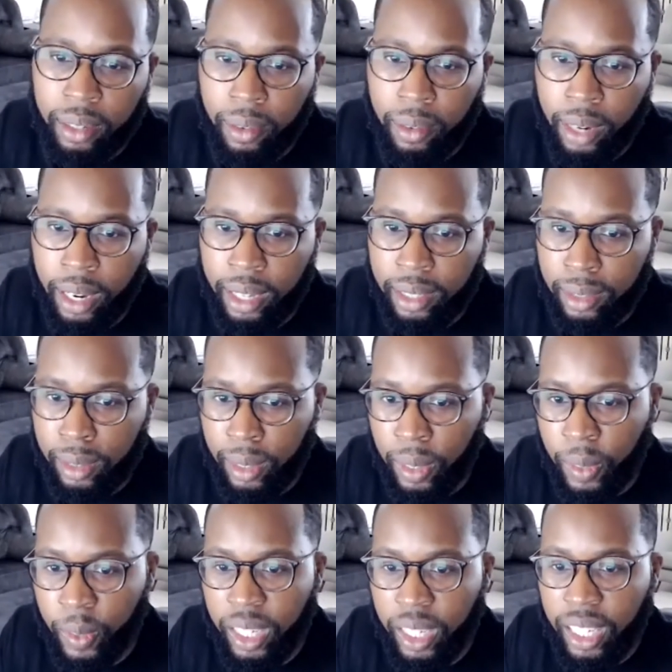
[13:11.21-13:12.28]
right?
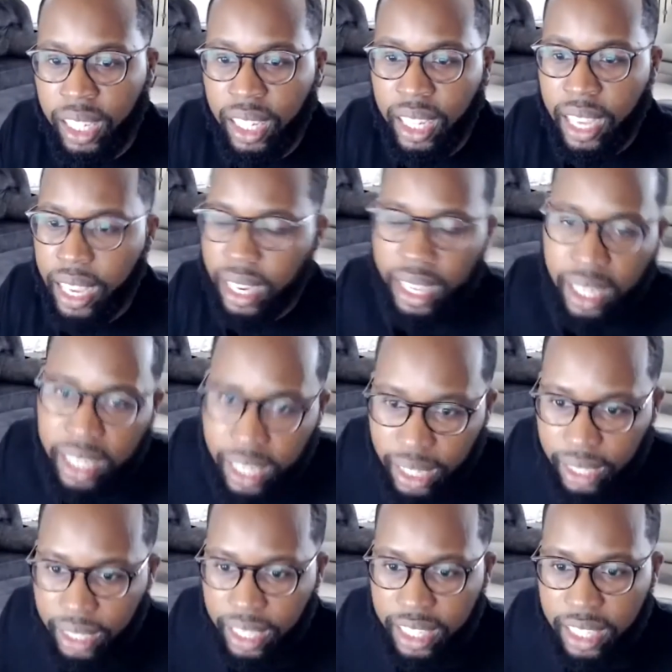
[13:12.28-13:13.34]
So, and again,